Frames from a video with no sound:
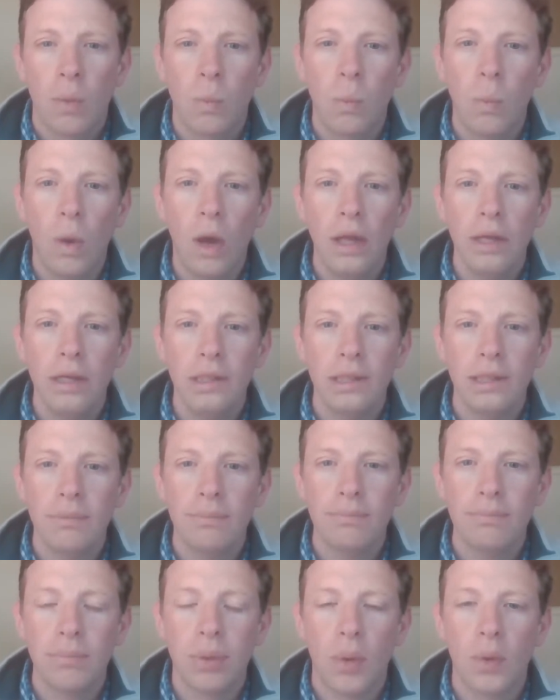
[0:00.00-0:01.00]
One
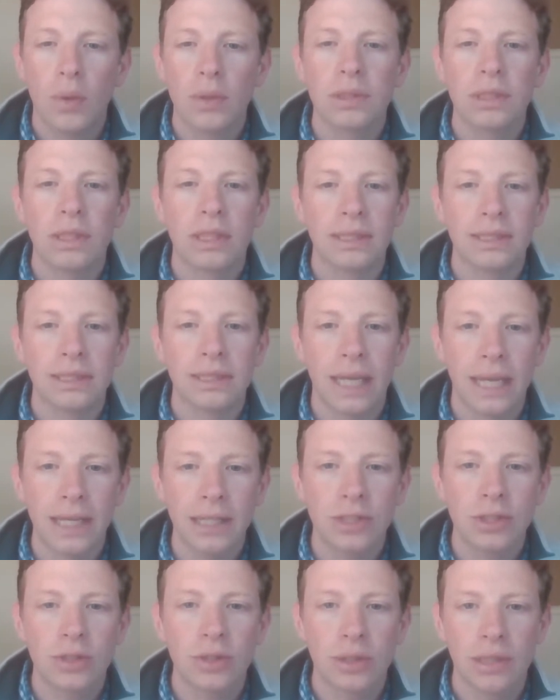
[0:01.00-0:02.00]
important
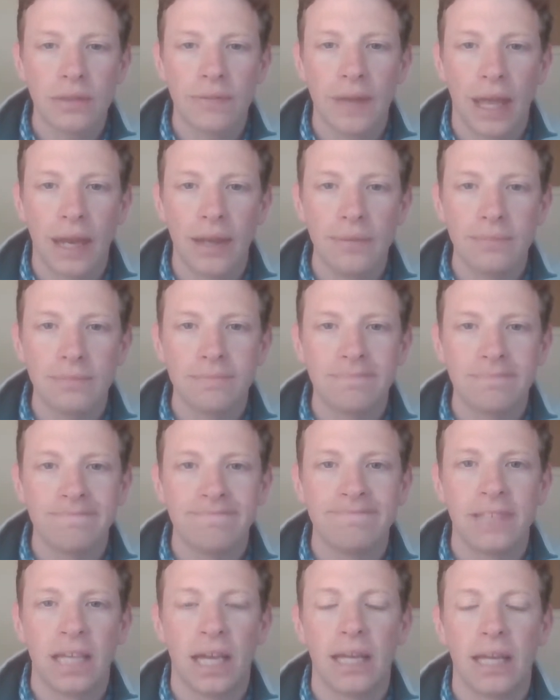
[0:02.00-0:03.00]
contextual event
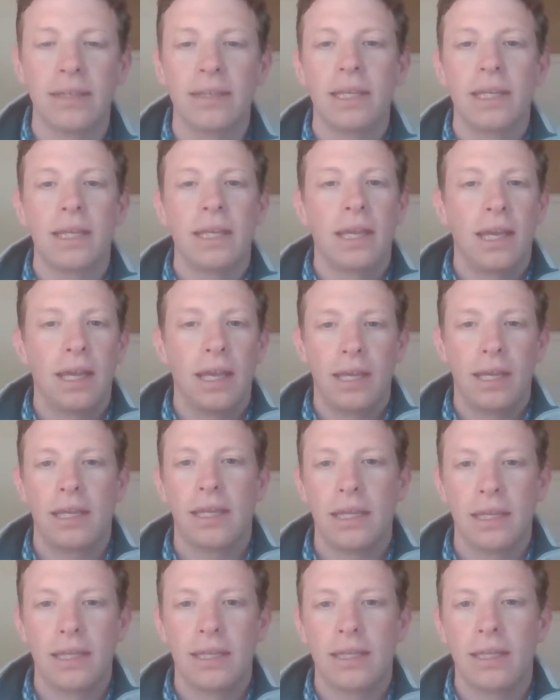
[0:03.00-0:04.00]
that
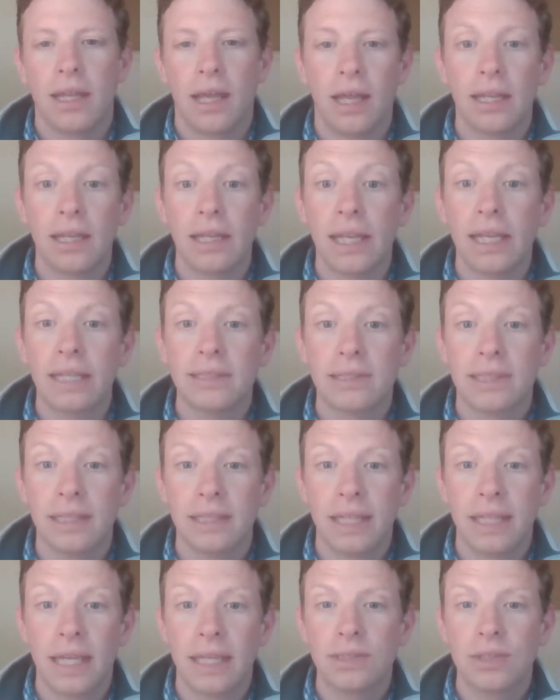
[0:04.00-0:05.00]
in a less
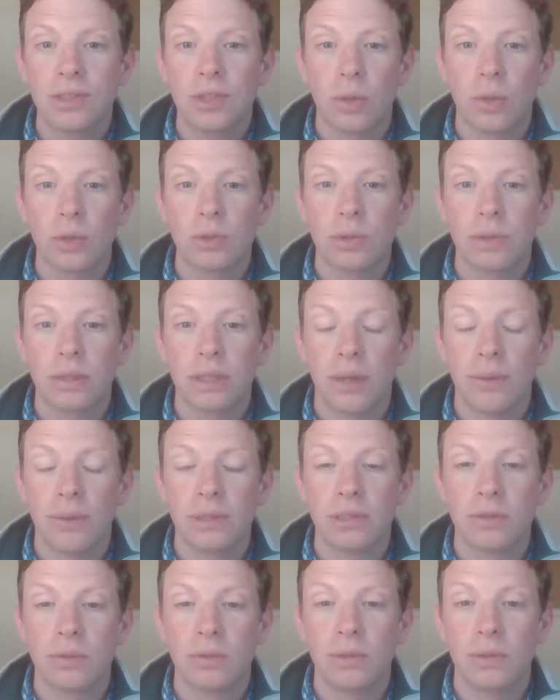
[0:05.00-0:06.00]
condensed course we would go
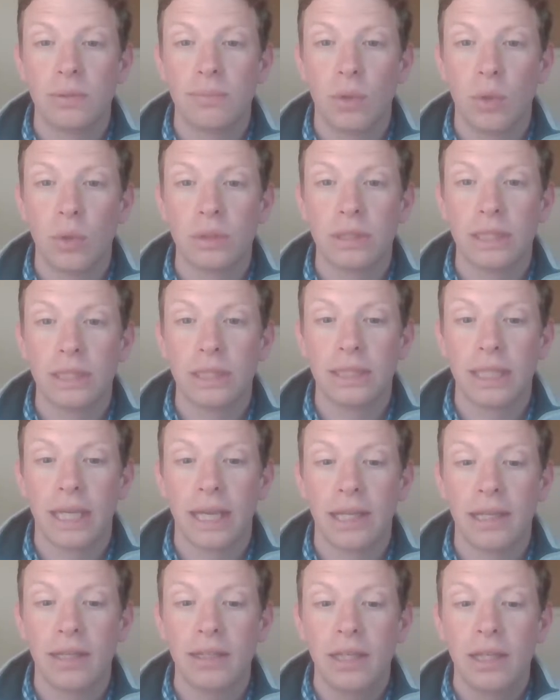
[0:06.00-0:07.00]
into in more
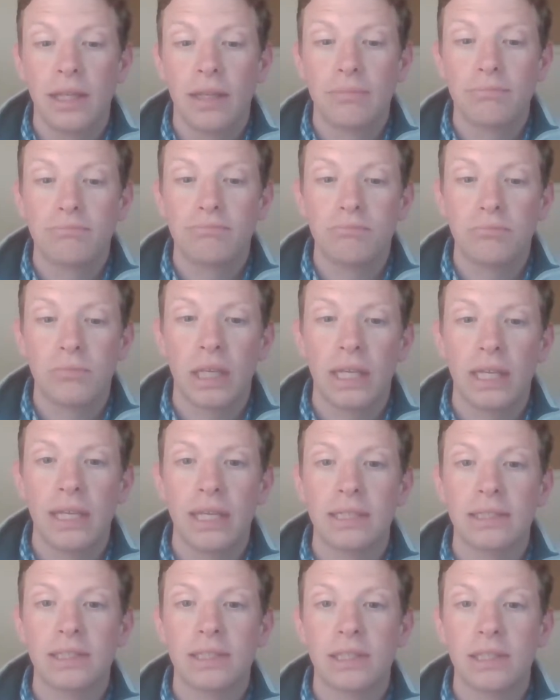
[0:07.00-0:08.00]
detail
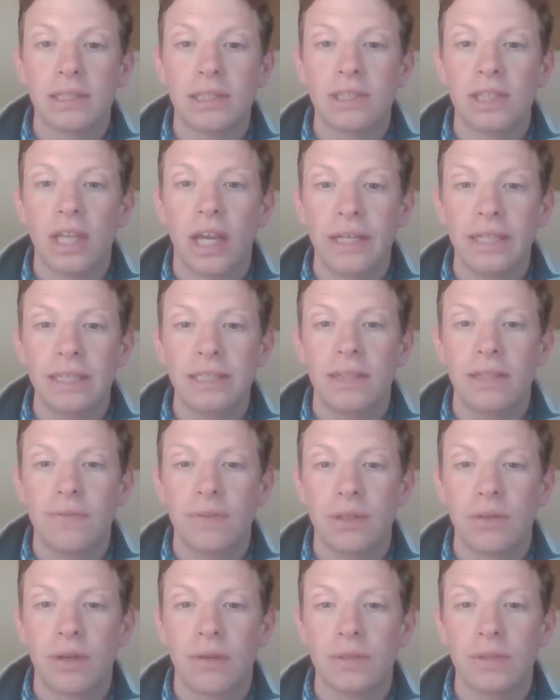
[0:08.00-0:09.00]
is the
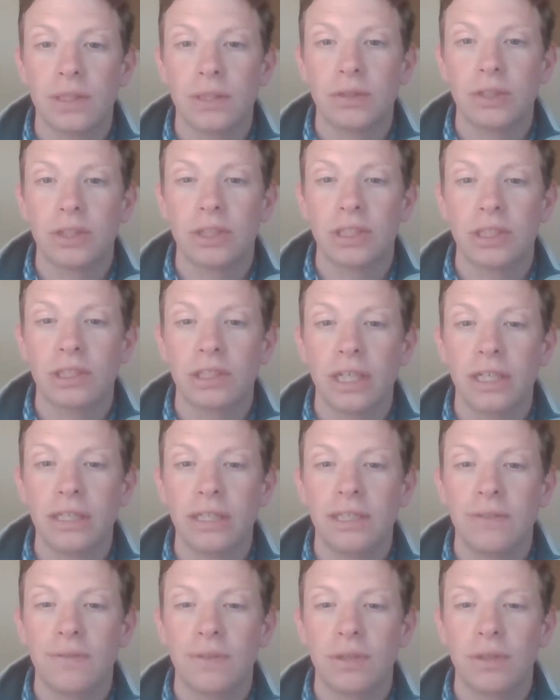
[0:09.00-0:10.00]
scientific revolution. The
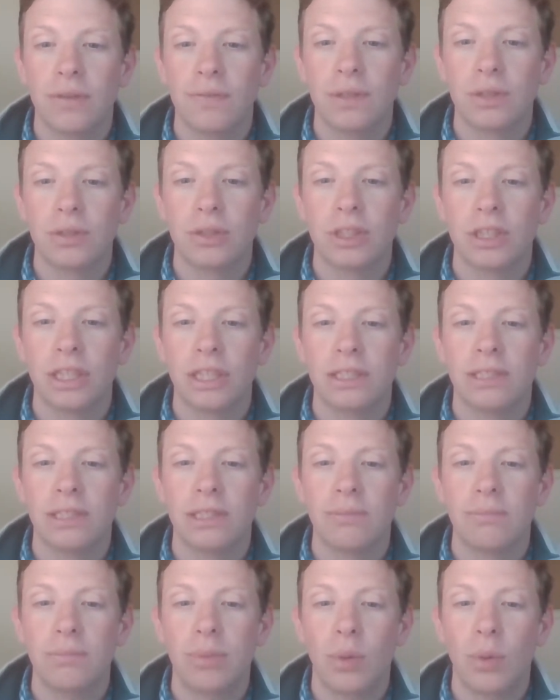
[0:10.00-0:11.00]
scientific revolution is an
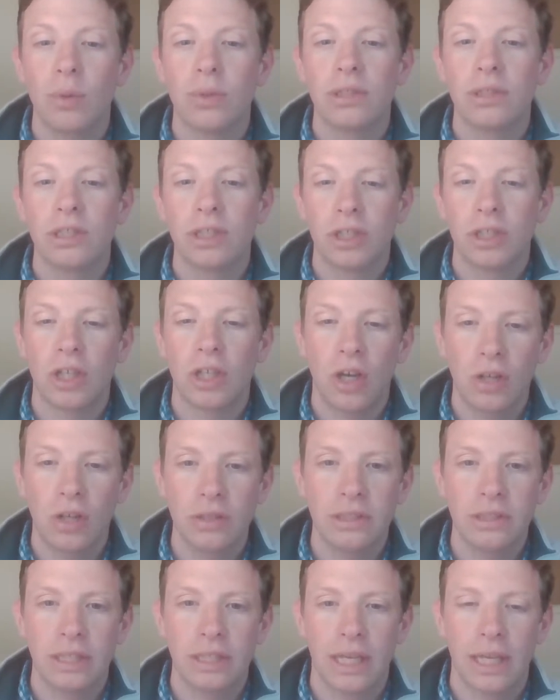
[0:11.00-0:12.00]
important
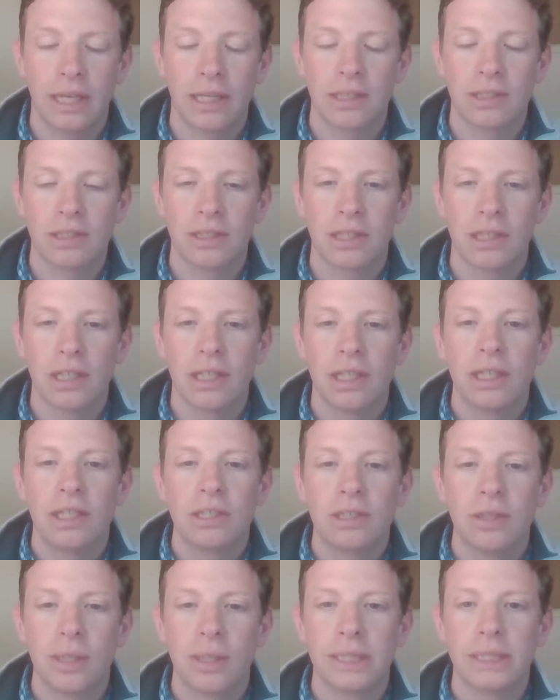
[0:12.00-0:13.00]
context
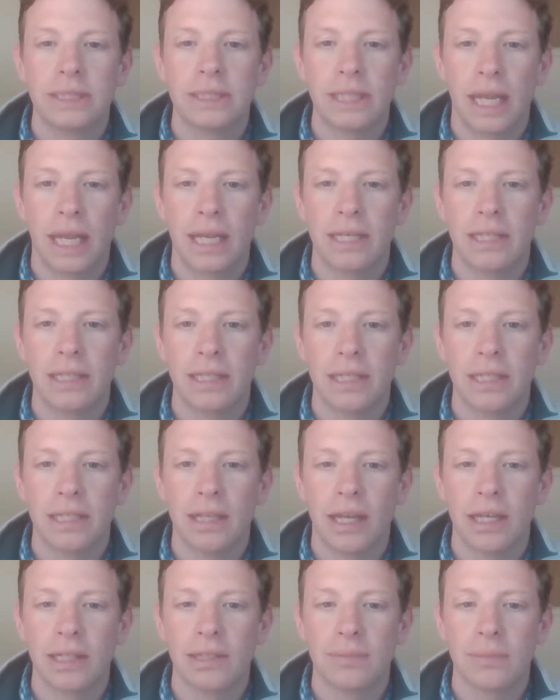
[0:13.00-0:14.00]
to understanding the
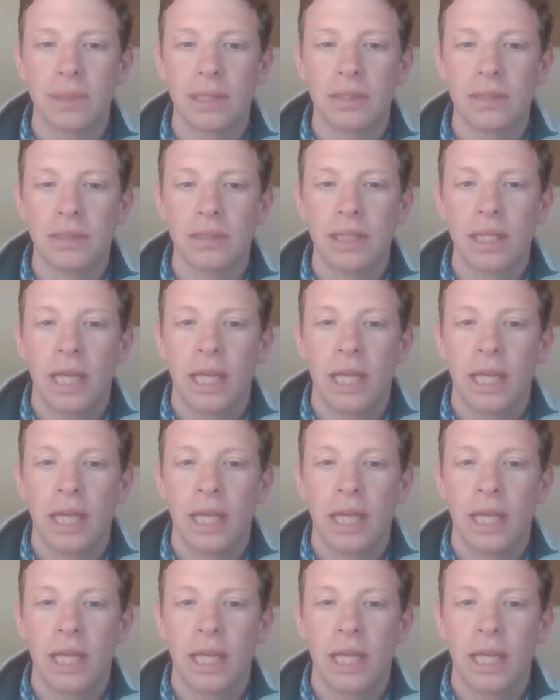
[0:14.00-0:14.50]
Enlightenment.